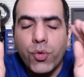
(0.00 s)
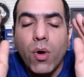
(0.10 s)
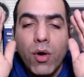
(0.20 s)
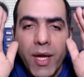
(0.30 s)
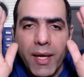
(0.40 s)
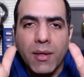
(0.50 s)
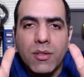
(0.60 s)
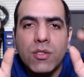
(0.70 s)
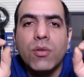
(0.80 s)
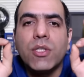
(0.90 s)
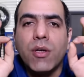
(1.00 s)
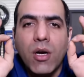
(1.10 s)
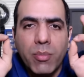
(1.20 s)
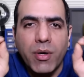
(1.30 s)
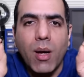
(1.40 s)
Okay, so there
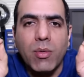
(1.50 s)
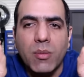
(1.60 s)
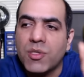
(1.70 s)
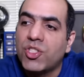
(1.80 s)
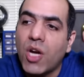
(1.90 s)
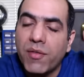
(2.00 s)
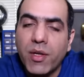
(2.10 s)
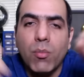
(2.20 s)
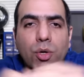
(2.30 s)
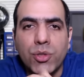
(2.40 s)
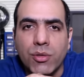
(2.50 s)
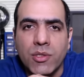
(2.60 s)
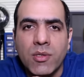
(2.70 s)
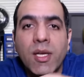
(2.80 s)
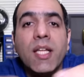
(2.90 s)
are problems driving
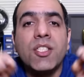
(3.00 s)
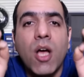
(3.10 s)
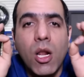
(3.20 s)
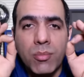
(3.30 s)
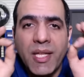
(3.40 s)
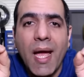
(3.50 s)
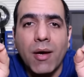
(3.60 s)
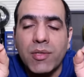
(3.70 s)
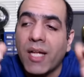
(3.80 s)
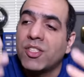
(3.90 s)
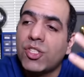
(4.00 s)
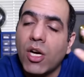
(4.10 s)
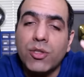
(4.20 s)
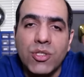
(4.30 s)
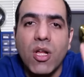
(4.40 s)
motors. Let's calm down and
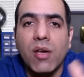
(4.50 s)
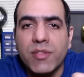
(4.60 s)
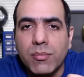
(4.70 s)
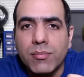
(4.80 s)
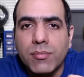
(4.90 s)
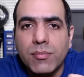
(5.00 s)
try to solve them.